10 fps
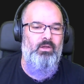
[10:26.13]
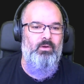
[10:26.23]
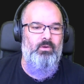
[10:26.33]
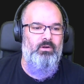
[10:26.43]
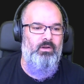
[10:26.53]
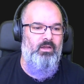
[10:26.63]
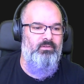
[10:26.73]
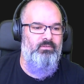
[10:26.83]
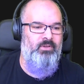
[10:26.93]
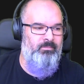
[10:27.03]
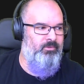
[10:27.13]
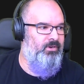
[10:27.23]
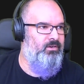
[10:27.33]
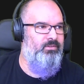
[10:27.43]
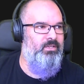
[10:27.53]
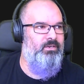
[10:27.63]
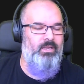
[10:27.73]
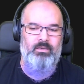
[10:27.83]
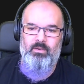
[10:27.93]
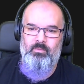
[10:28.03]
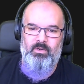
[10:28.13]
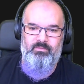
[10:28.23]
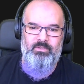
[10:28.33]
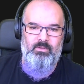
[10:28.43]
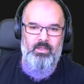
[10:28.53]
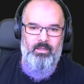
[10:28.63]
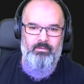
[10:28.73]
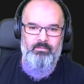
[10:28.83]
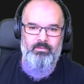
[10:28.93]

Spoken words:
or find me around on the internet wherever you can.